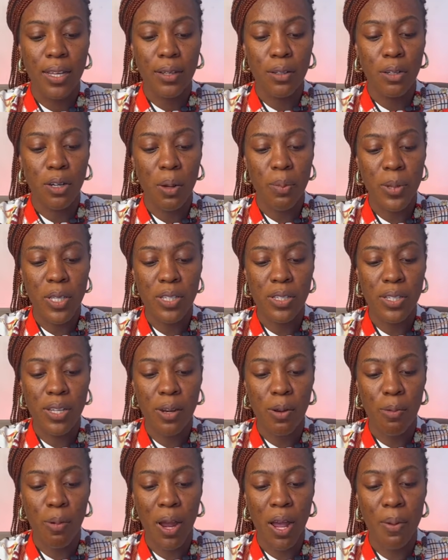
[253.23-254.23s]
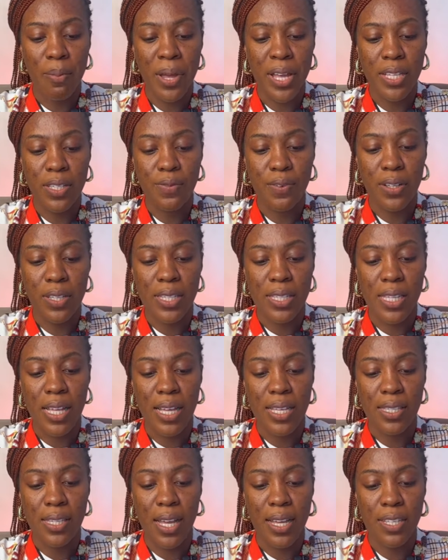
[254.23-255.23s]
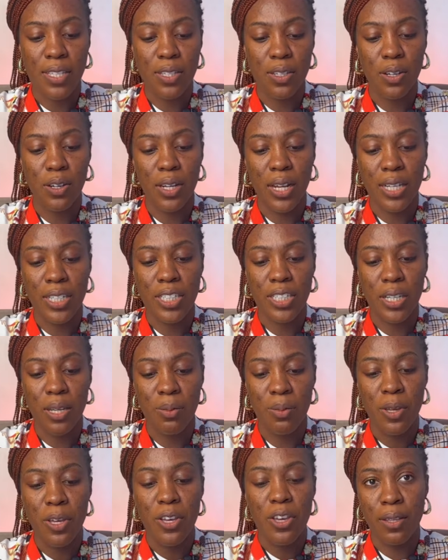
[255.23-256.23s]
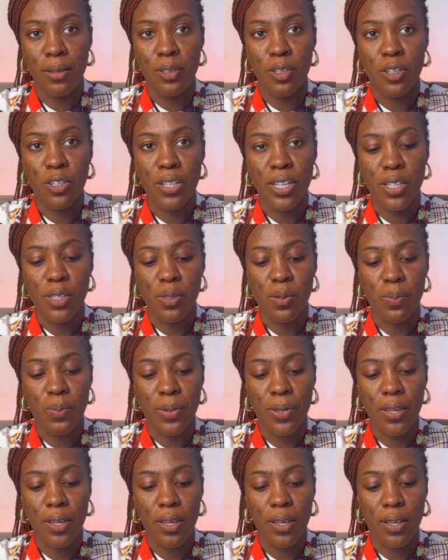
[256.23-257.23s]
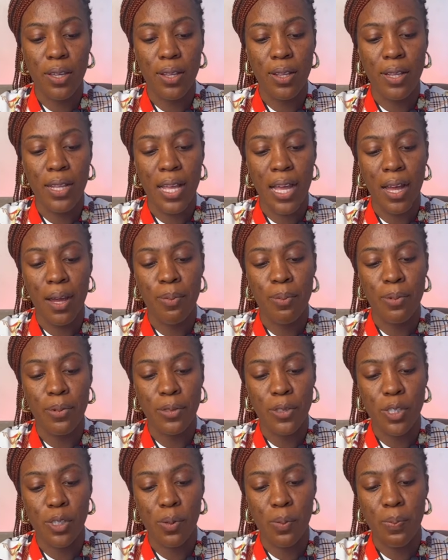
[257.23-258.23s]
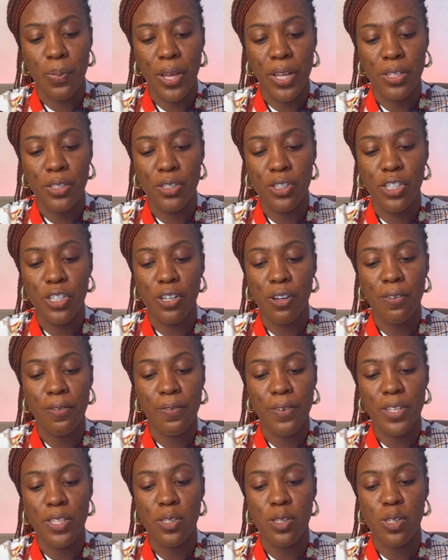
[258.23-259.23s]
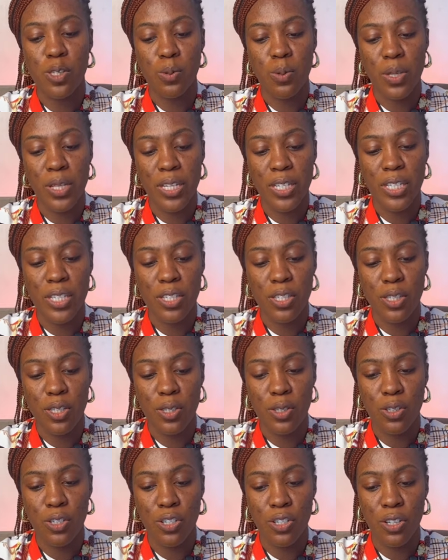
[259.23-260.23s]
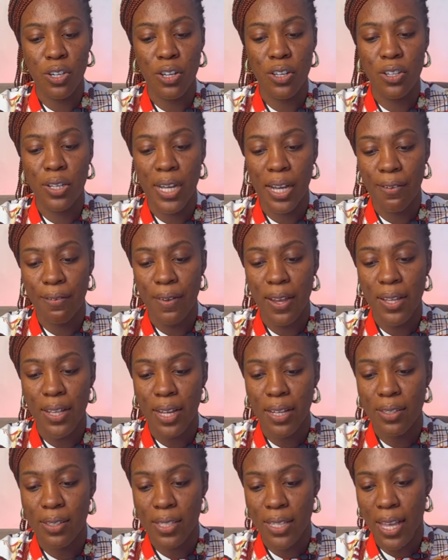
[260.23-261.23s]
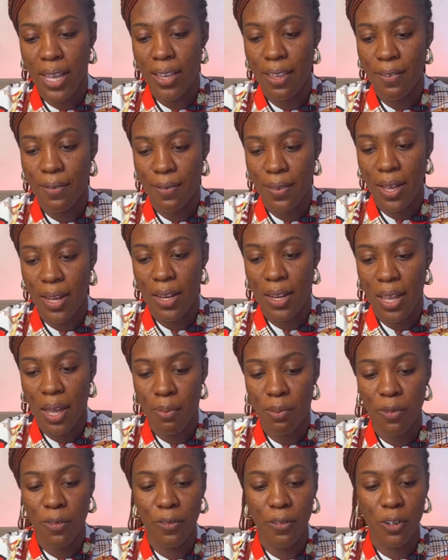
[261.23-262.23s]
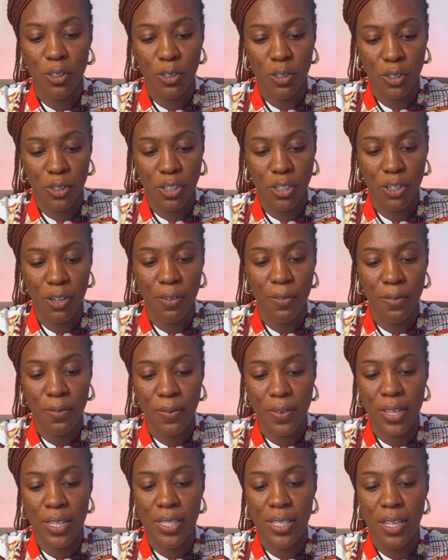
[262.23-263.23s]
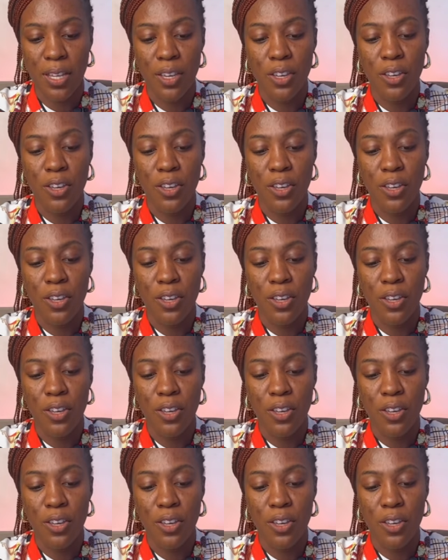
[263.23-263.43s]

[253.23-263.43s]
Coming to the requirements for this SI scholarship, you need to be liable to pay tuition fees to Swedish institution. You can find out here if you're liable for tuition fees.